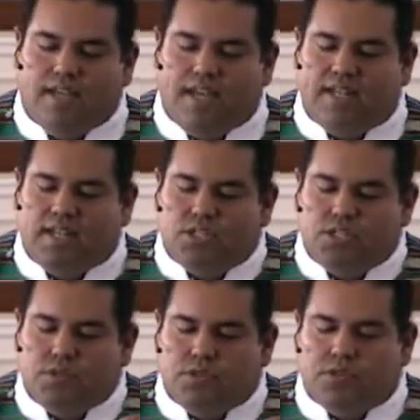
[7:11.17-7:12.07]
and it gets
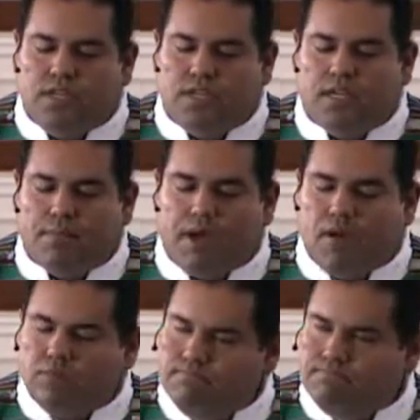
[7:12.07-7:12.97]
you thinking
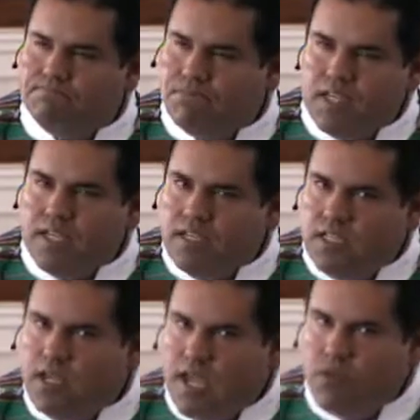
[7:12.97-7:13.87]
about, how